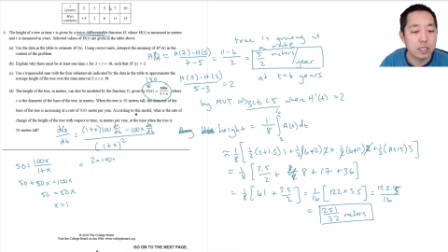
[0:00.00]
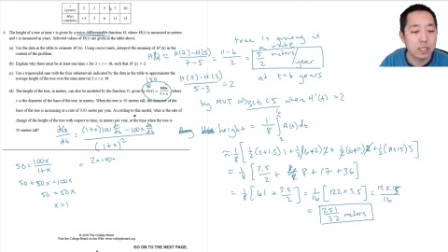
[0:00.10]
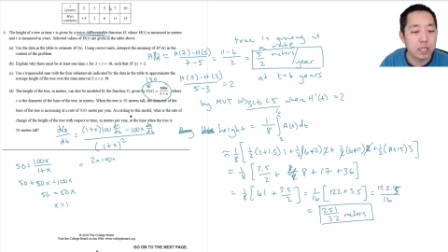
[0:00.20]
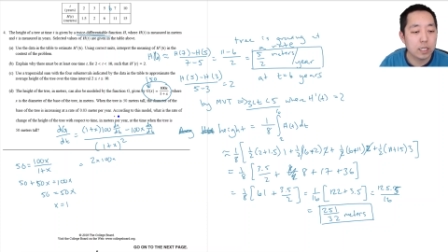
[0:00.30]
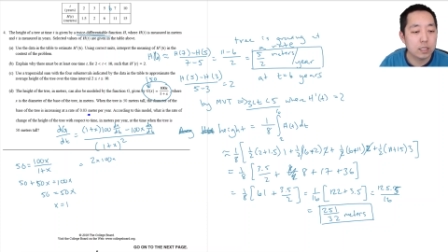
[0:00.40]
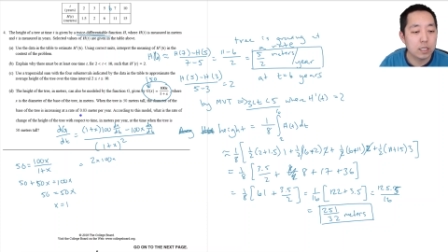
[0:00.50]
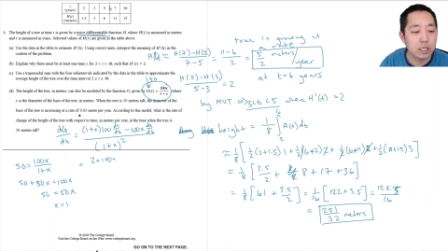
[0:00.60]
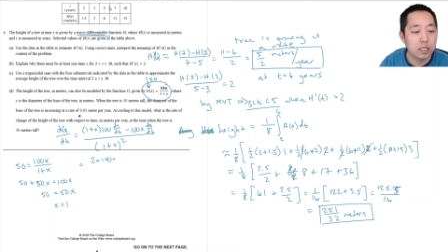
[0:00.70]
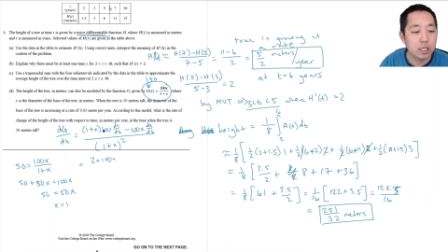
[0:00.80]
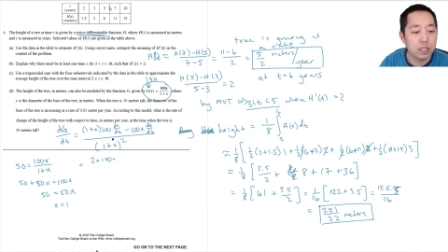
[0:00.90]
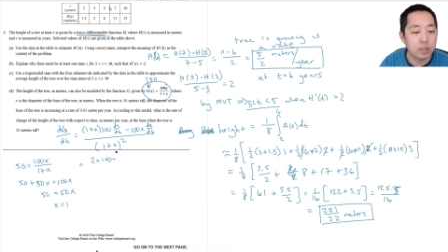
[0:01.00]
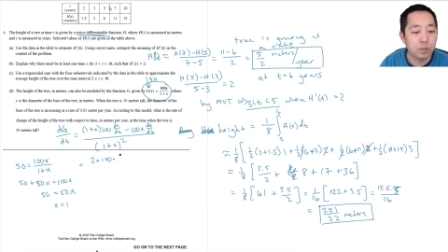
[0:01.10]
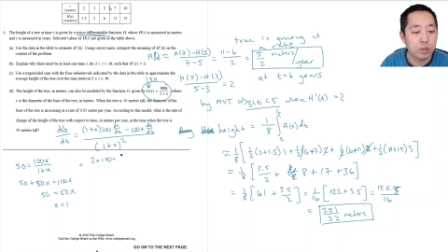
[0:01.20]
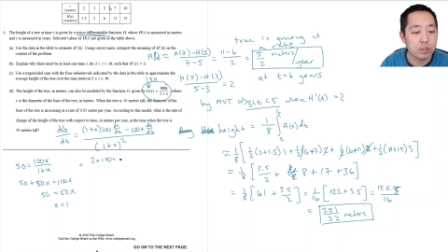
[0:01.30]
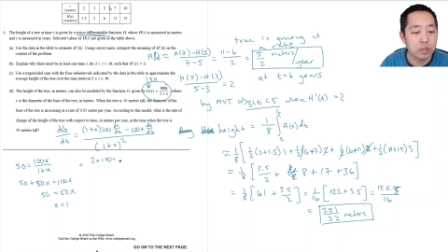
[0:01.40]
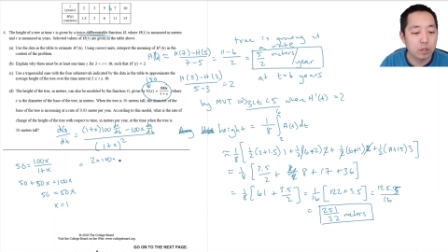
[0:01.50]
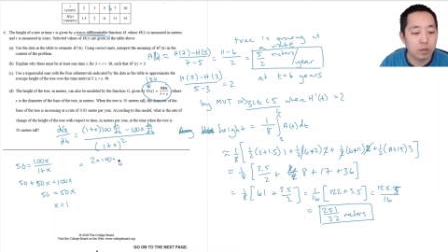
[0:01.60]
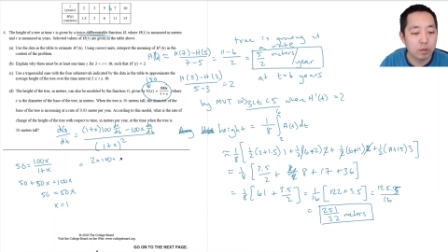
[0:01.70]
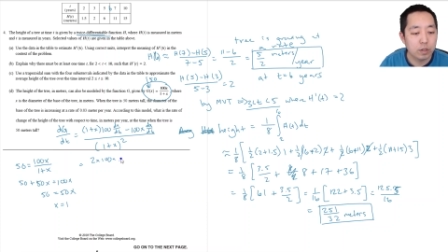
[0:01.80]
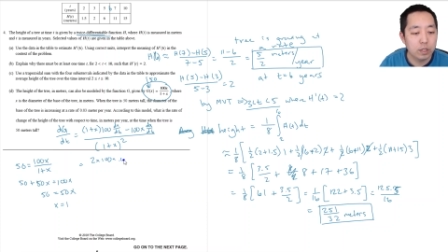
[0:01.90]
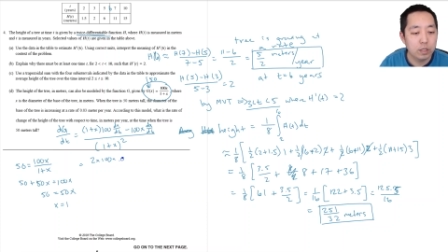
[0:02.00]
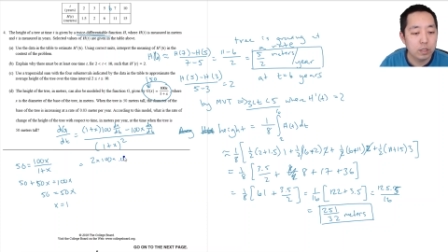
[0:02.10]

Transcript: Dx dt is zero point zero three